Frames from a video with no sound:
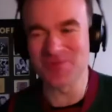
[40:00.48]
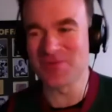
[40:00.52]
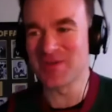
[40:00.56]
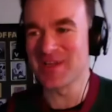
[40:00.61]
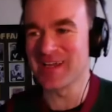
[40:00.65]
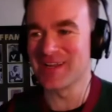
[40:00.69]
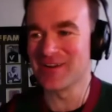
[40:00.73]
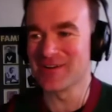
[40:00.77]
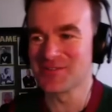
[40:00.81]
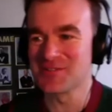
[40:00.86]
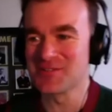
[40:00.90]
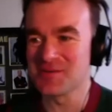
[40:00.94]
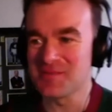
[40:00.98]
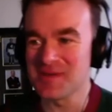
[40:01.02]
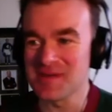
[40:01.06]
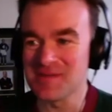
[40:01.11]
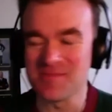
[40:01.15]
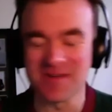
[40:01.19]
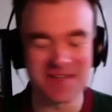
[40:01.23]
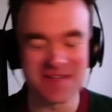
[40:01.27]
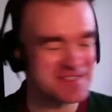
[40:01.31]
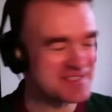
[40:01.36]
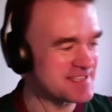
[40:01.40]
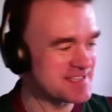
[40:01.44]
will get onto me,
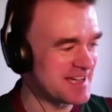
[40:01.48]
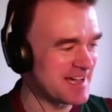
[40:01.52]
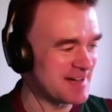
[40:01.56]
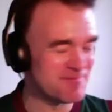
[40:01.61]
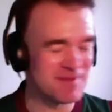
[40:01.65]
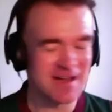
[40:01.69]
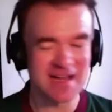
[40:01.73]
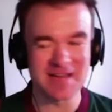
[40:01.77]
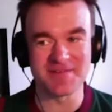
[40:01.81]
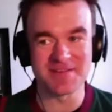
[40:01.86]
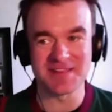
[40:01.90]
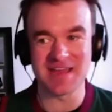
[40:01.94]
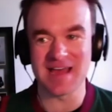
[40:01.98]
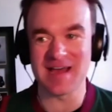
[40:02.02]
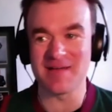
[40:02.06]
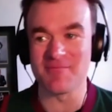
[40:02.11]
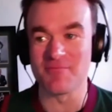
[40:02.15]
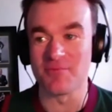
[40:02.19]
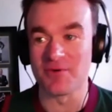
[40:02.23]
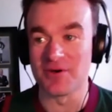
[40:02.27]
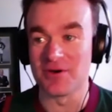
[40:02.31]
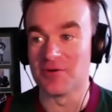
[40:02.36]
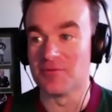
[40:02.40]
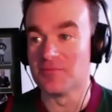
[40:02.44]
but maybe
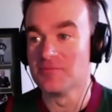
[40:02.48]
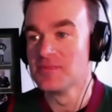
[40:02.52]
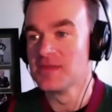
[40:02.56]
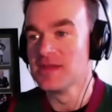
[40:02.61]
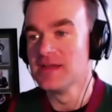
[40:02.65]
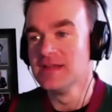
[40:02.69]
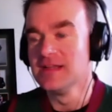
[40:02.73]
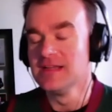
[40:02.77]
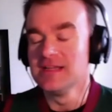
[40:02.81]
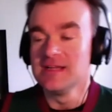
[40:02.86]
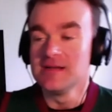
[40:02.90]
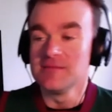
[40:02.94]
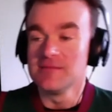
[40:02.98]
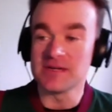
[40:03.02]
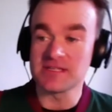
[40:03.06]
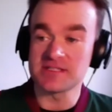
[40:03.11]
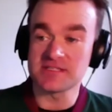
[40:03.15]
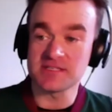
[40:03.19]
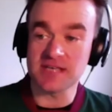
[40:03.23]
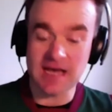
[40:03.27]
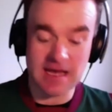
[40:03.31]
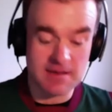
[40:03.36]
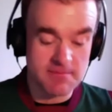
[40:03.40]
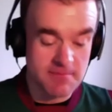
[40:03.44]
NAB will.
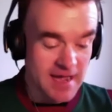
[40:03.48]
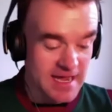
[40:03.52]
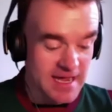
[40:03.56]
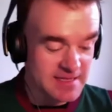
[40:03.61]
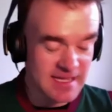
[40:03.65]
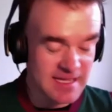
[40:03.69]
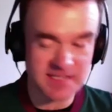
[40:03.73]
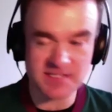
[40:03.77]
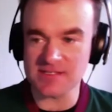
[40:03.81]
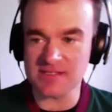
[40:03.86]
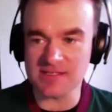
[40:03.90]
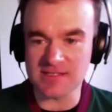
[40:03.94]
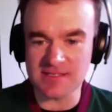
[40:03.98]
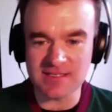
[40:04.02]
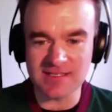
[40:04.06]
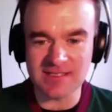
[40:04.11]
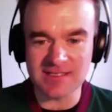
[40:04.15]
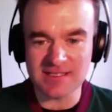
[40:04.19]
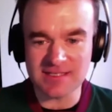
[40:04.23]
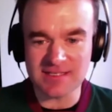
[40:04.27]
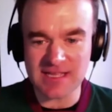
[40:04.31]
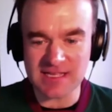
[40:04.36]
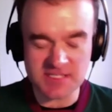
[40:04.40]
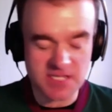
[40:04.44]
But mate,
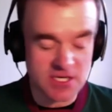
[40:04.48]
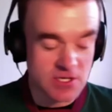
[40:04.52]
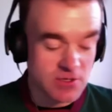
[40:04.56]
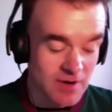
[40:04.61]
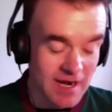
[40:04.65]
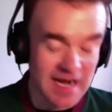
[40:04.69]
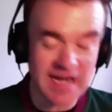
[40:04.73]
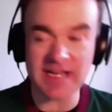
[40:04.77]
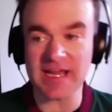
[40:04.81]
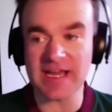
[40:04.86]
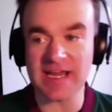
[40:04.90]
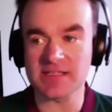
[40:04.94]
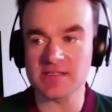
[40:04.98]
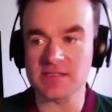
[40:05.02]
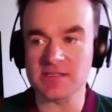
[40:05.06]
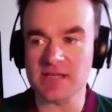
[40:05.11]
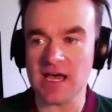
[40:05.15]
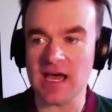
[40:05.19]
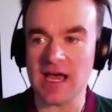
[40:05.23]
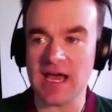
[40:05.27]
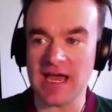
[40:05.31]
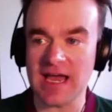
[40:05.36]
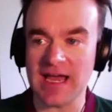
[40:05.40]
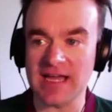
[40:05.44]
that's a great answer,
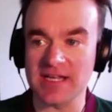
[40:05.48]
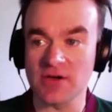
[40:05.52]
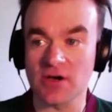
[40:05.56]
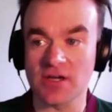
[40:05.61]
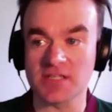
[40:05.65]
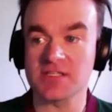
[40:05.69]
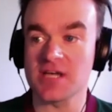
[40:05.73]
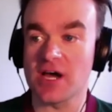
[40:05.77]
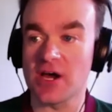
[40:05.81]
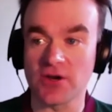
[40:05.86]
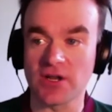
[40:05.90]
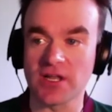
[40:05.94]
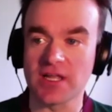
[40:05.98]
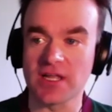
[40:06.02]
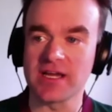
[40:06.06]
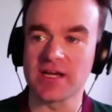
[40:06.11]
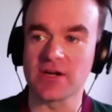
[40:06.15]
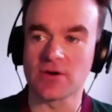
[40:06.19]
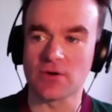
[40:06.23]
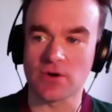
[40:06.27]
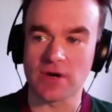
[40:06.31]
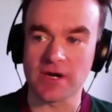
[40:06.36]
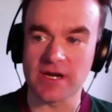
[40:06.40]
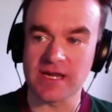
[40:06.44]
and I totally
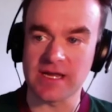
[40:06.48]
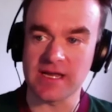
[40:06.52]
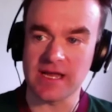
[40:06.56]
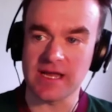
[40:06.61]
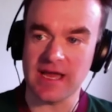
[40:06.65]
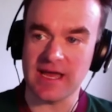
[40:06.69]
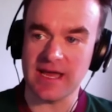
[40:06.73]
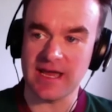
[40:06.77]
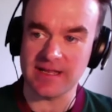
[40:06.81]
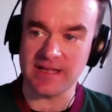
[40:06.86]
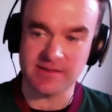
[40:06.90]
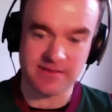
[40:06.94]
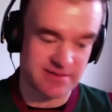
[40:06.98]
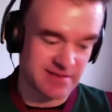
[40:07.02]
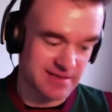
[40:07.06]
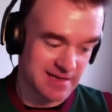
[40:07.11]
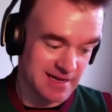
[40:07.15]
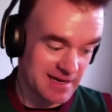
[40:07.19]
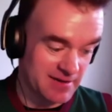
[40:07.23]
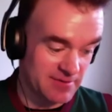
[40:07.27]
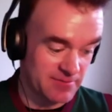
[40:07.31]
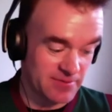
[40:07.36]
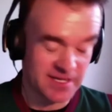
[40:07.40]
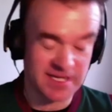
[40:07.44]
agree. And
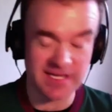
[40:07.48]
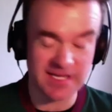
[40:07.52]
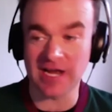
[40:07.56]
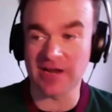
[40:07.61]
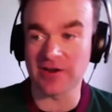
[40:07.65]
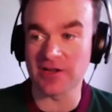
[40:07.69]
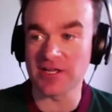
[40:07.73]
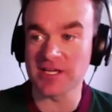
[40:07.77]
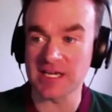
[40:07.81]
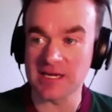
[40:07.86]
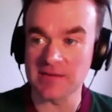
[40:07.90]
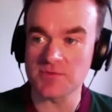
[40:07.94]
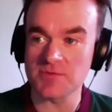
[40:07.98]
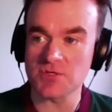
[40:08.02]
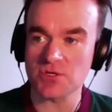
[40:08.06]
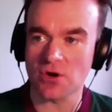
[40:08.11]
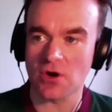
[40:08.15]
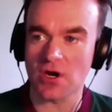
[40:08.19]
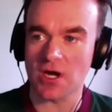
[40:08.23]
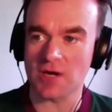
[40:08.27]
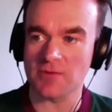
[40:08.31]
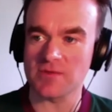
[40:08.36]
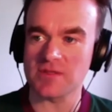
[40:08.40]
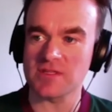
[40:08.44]
we can only keep
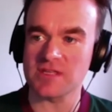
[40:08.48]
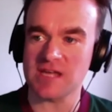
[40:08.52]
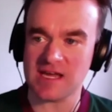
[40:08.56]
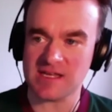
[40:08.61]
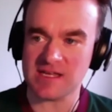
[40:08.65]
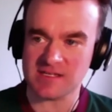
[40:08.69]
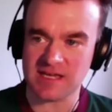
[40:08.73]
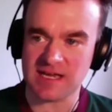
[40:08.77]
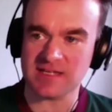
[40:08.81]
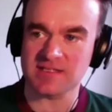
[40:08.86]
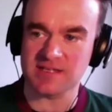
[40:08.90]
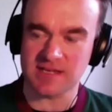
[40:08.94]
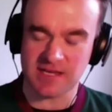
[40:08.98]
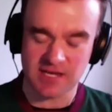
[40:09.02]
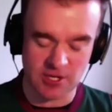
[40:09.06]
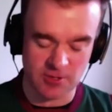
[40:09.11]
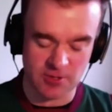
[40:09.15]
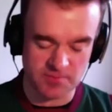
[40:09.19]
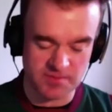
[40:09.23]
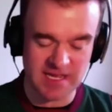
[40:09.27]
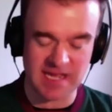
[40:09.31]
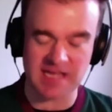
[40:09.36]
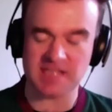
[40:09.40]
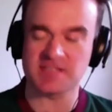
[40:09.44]
trying with TASSACC to
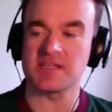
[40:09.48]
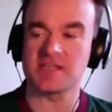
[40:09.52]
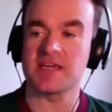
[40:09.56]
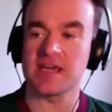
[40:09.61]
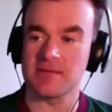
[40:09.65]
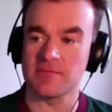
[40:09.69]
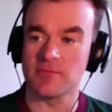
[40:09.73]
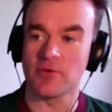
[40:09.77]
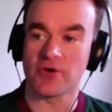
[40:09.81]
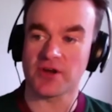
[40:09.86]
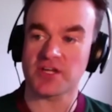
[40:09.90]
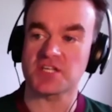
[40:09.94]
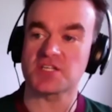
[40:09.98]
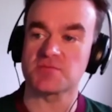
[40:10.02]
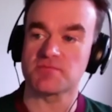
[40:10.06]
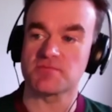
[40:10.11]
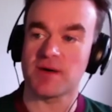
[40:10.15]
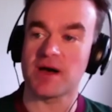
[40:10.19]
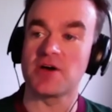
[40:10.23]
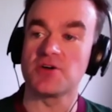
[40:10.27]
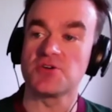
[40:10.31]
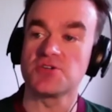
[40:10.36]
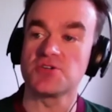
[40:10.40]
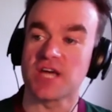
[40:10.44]
help Tassie get more
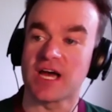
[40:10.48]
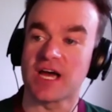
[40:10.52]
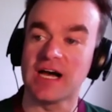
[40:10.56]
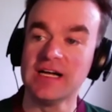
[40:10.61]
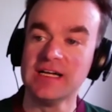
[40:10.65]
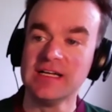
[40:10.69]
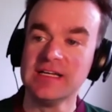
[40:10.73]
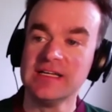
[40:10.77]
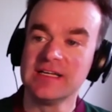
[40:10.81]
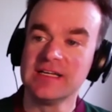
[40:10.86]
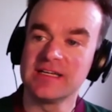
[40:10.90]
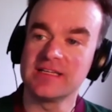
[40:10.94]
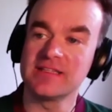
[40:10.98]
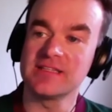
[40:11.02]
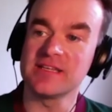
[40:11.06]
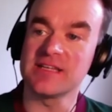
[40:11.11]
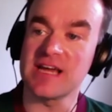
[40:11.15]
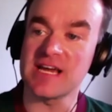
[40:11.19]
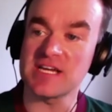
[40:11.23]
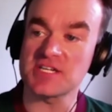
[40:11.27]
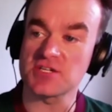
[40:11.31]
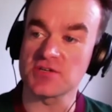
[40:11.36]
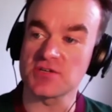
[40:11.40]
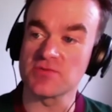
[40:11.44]
exposure in the
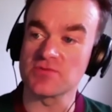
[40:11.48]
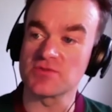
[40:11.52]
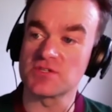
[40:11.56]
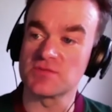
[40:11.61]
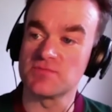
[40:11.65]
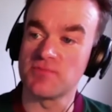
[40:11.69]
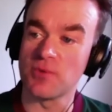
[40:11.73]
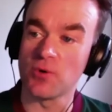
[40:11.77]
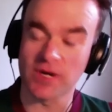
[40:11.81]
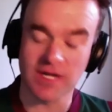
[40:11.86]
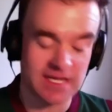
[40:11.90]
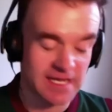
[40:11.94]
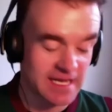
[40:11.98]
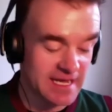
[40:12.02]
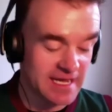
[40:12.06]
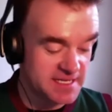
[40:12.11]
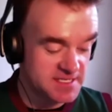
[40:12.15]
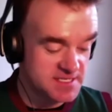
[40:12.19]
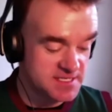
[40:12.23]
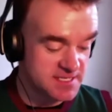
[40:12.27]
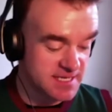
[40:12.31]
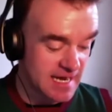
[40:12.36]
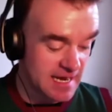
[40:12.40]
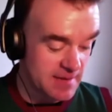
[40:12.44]
national sporting
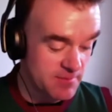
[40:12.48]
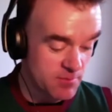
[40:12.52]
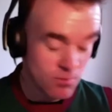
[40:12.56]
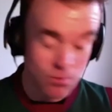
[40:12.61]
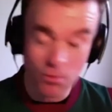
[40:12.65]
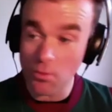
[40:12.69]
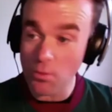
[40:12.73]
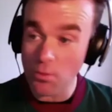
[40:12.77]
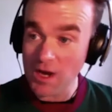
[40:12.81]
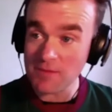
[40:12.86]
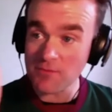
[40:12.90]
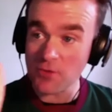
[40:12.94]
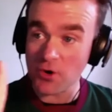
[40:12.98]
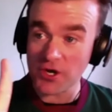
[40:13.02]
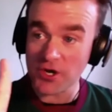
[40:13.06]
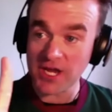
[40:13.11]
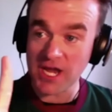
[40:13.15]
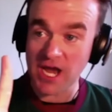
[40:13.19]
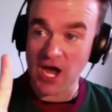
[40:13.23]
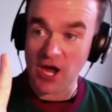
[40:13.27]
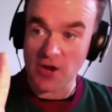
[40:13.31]
landscape. One more to go.